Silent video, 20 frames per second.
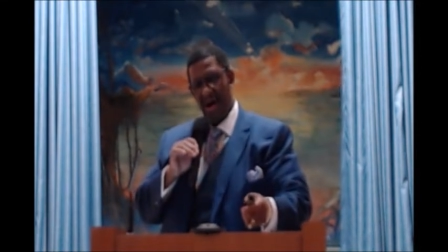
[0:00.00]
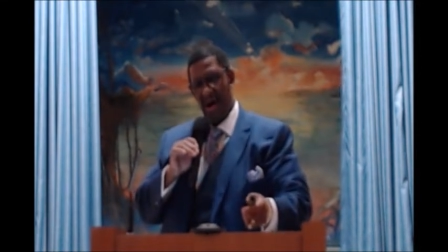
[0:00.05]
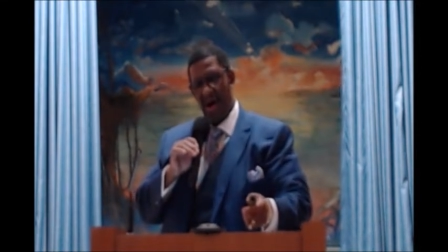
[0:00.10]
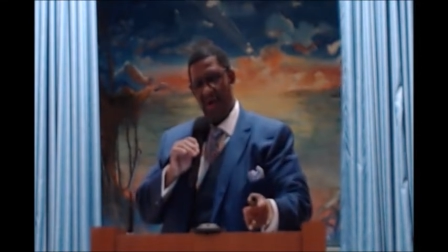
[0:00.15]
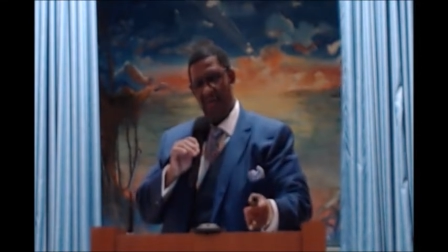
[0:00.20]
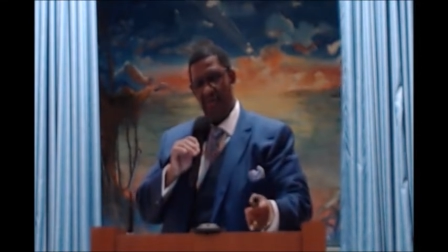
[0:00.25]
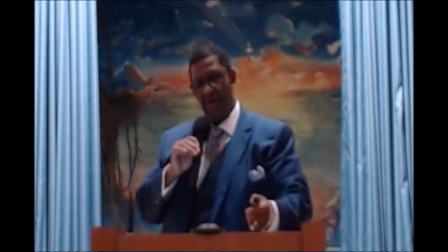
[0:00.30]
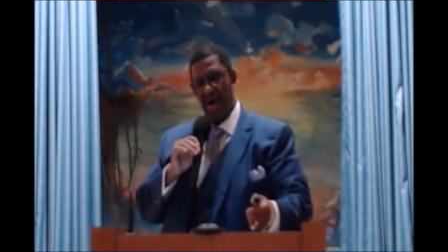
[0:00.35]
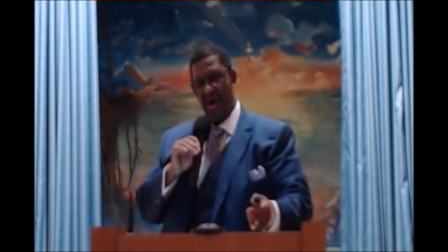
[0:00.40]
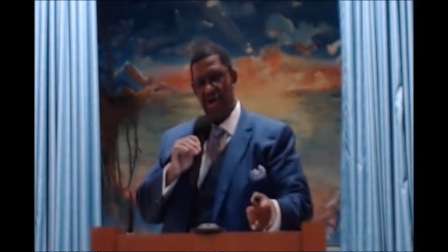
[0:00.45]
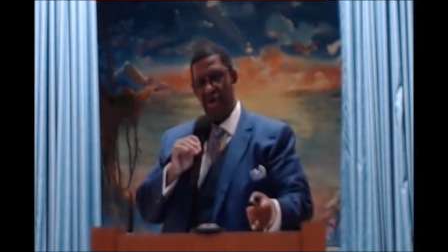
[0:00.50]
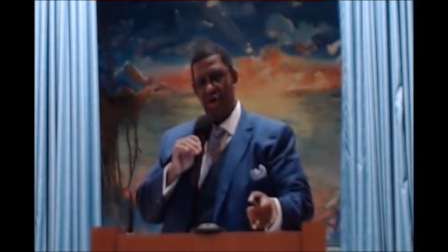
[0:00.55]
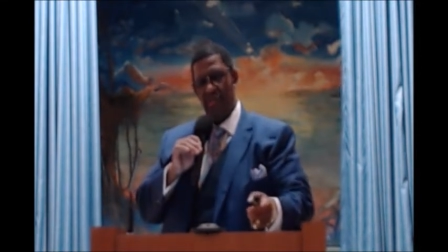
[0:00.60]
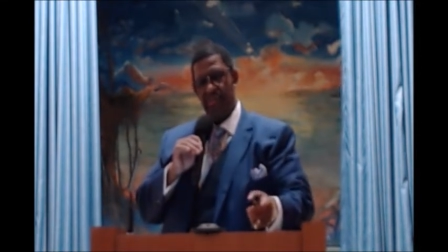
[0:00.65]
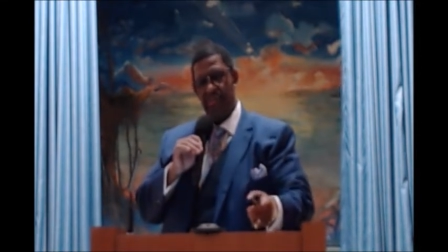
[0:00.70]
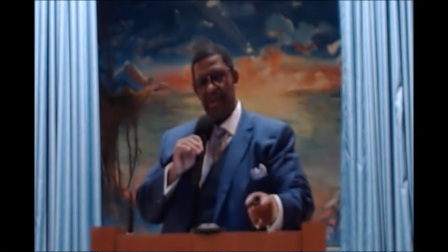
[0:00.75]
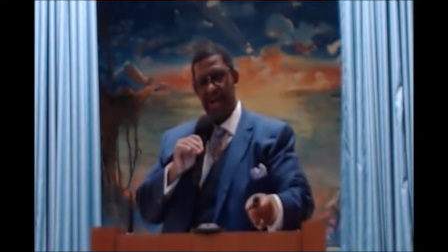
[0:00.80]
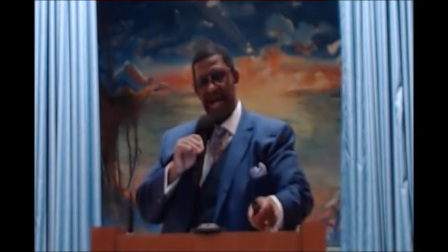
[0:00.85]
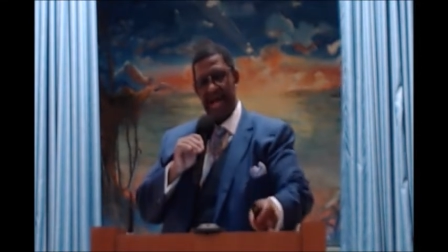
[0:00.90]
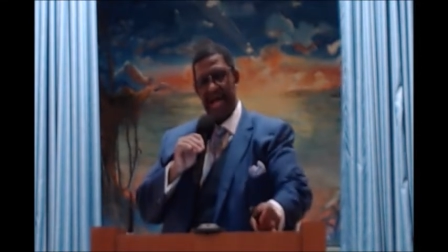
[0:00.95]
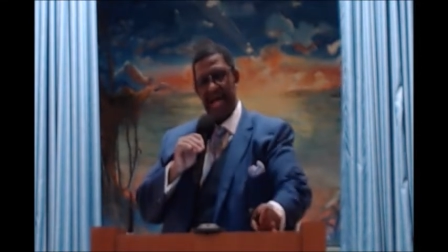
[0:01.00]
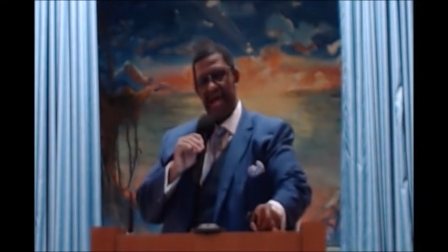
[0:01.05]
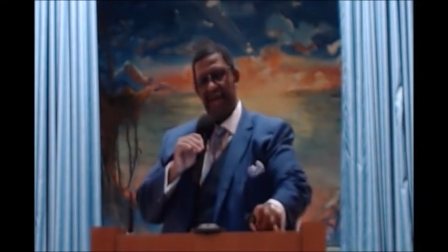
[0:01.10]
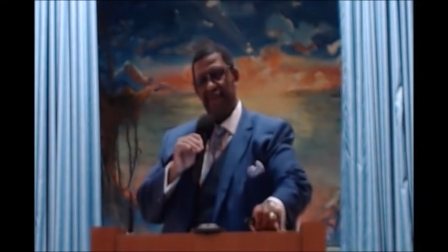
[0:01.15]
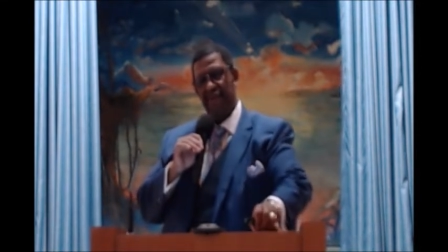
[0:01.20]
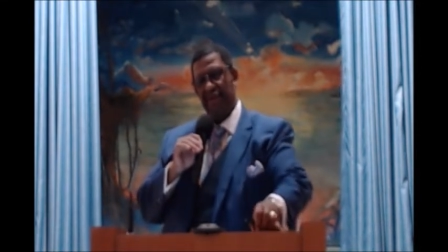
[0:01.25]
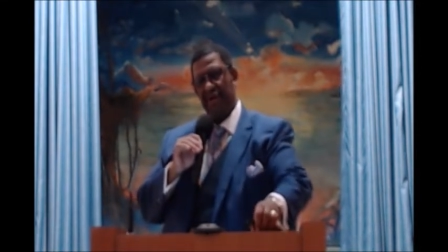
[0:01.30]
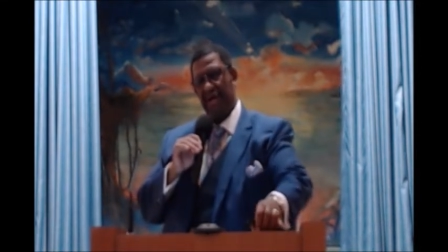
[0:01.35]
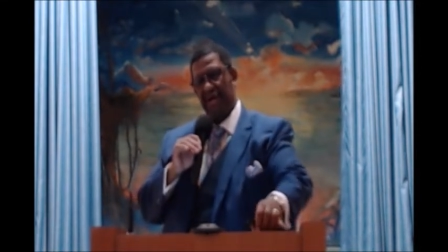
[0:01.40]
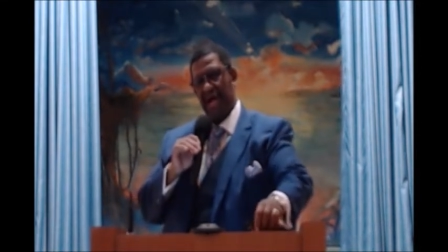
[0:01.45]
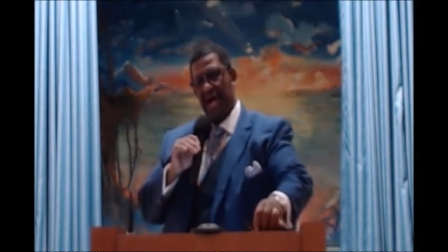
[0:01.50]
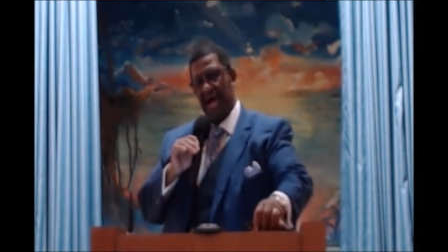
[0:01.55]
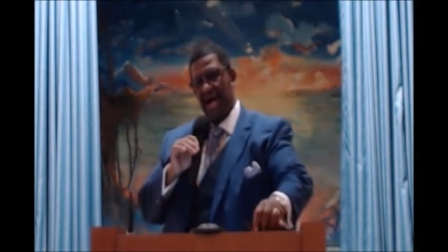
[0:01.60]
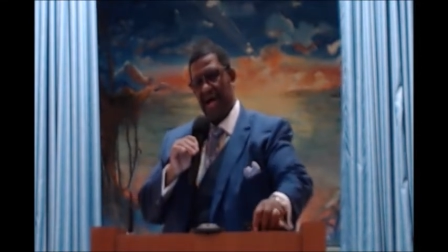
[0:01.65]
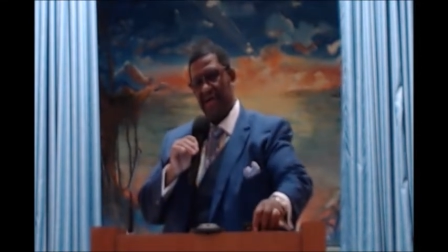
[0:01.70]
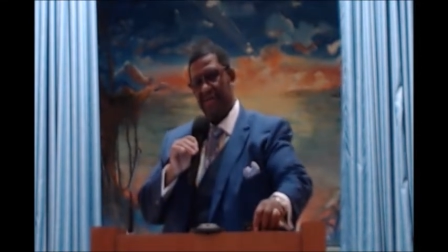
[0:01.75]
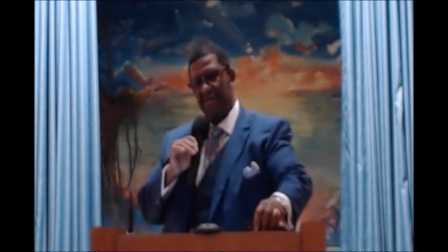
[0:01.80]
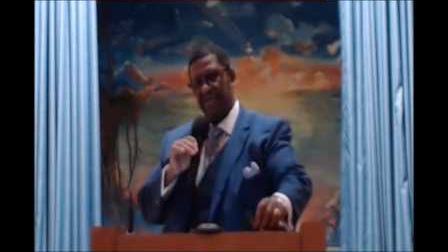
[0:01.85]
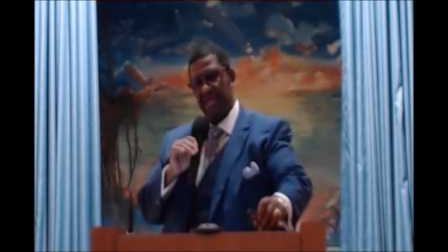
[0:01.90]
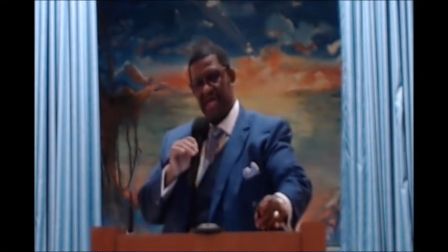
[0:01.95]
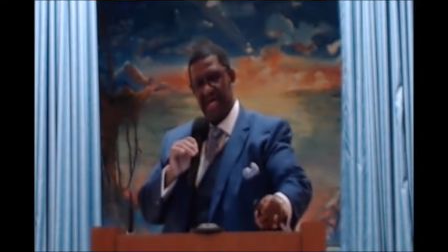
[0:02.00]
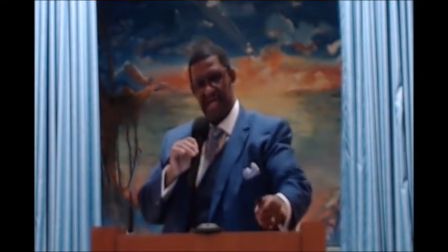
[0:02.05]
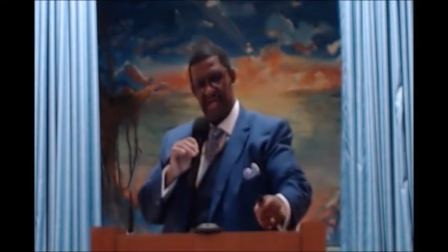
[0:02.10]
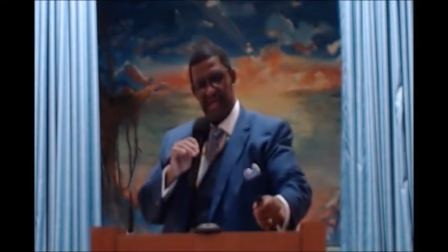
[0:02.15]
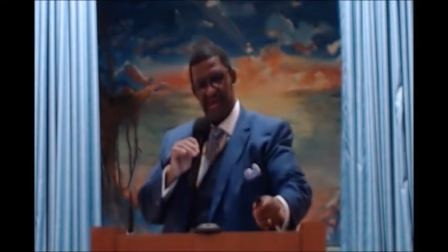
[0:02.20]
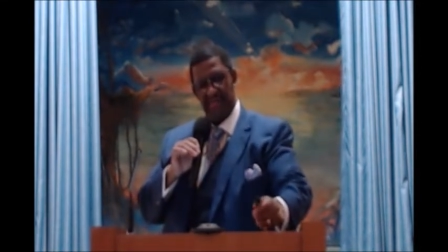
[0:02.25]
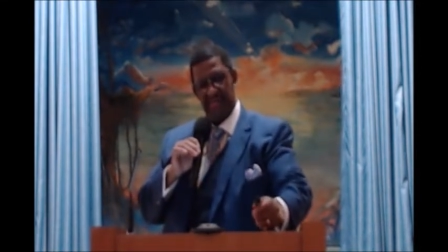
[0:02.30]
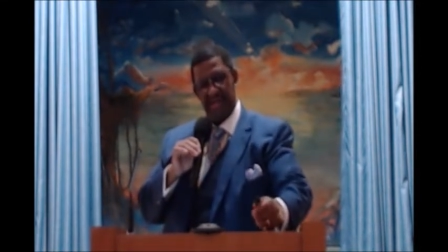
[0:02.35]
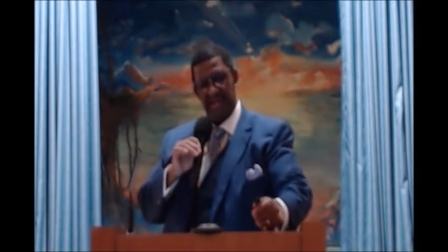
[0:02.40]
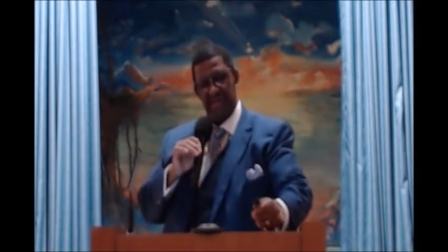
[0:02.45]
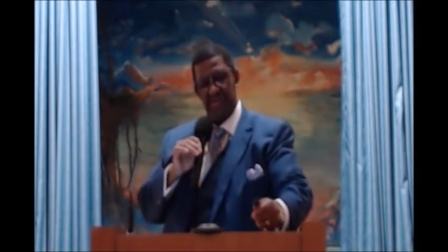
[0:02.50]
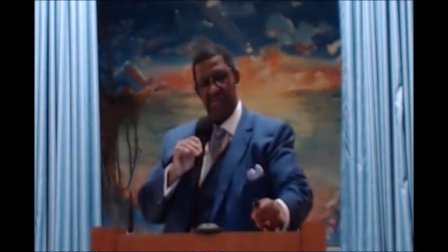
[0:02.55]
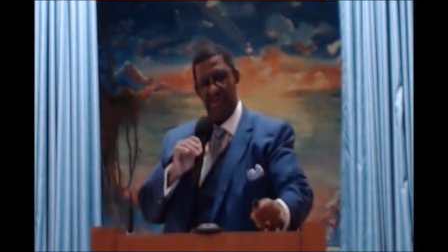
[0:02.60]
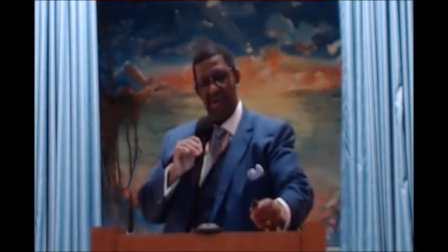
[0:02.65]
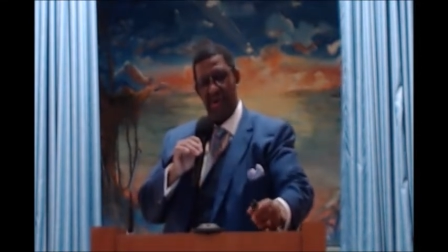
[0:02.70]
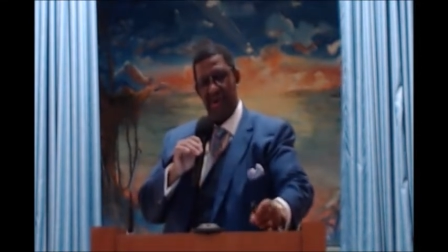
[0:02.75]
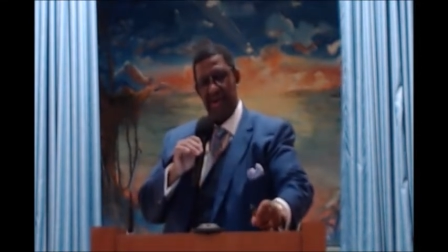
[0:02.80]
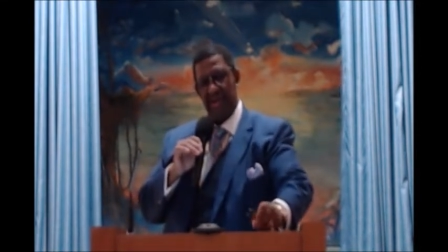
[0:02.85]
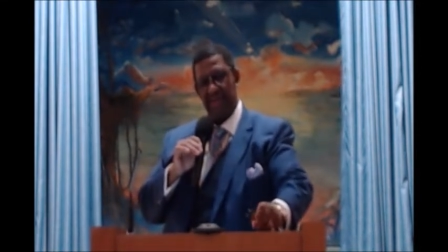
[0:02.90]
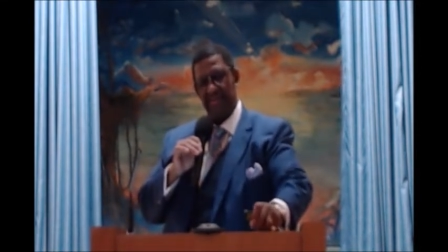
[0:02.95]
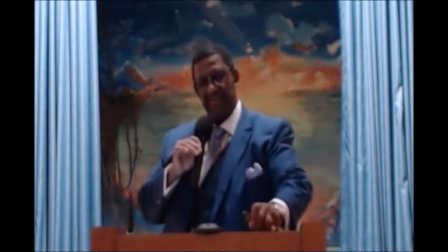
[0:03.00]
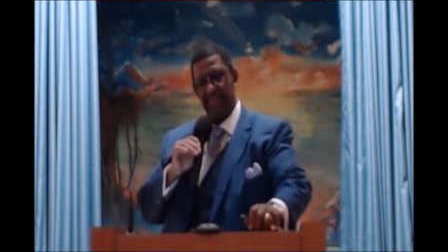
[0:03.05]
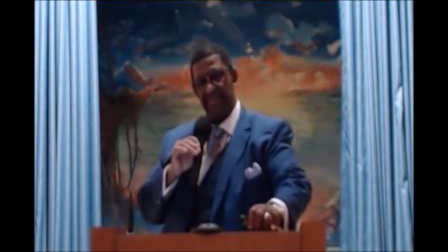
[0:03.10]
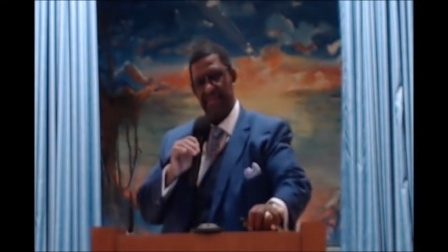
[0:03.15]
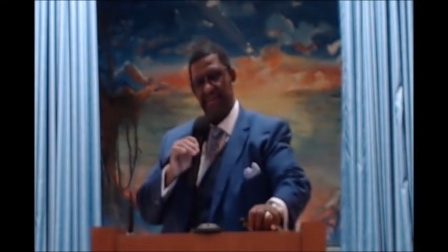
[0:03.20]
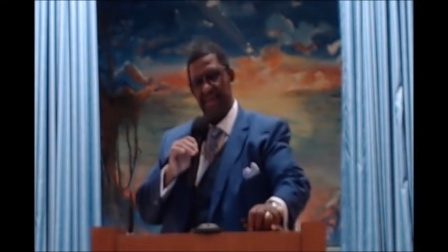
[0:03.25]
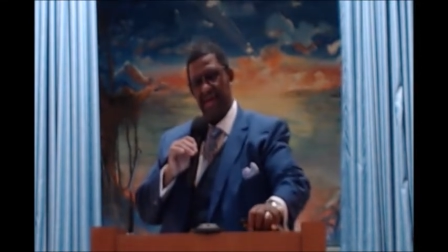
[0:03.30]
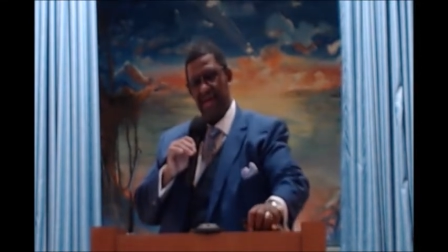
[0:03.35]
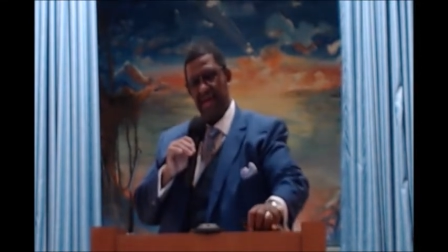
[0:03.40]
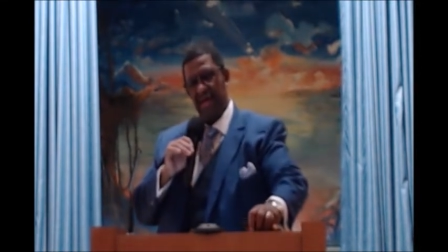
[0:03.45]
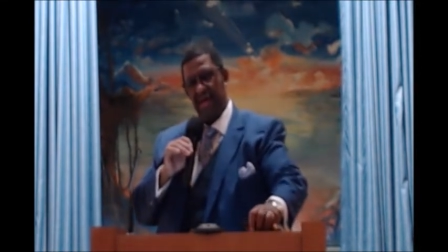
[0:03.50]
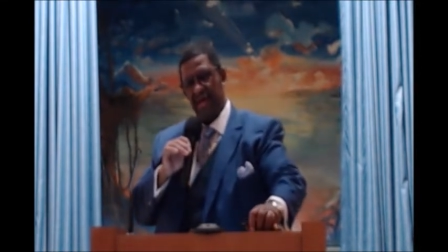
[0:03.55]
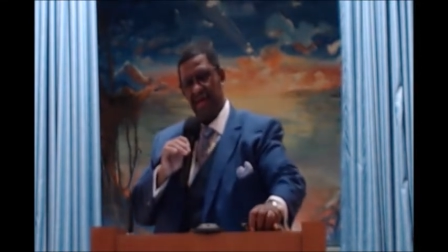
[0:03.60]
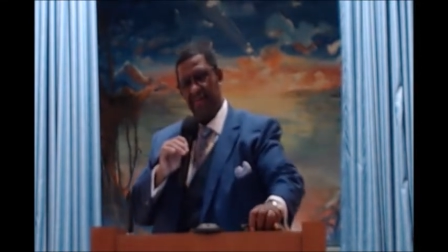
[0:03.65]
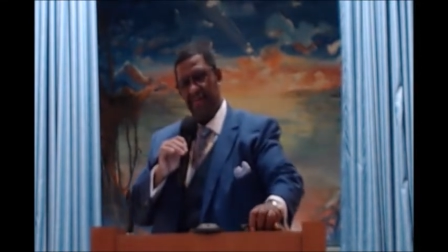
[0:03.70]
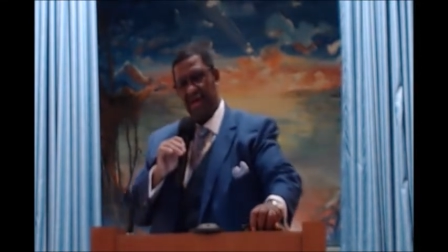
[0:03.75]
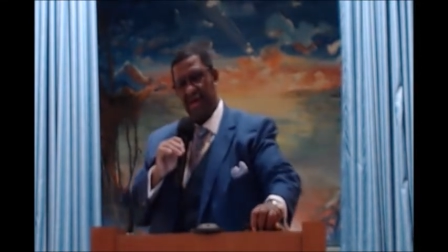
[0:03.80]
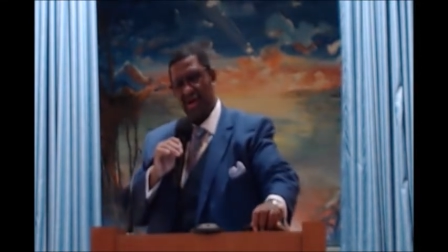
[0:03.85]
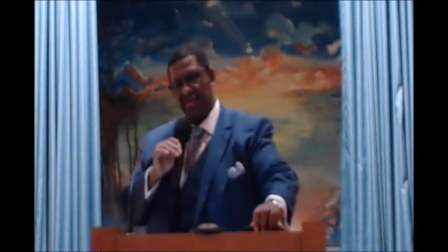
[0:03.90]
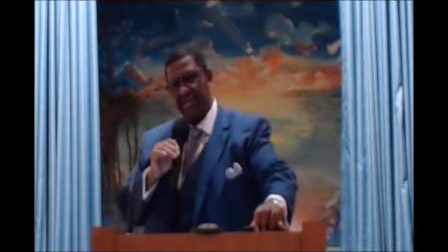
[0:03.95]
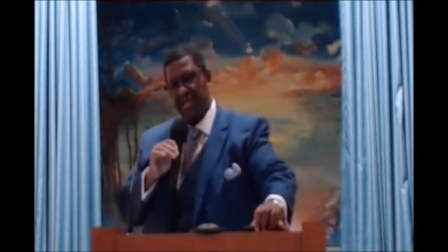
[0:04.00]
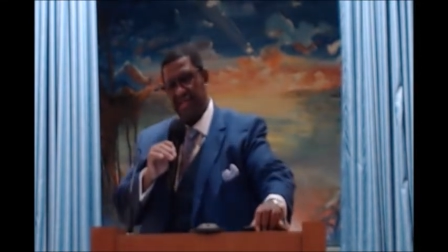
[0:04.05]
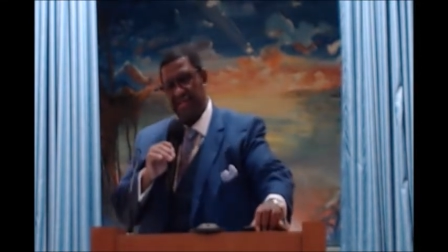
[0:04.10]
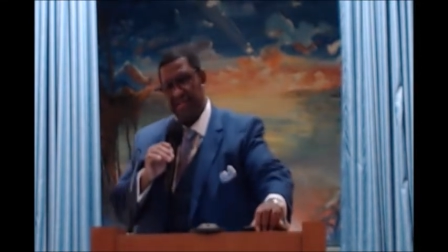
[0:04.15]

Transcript: A royal plan for God's kingdom this morning. Because he's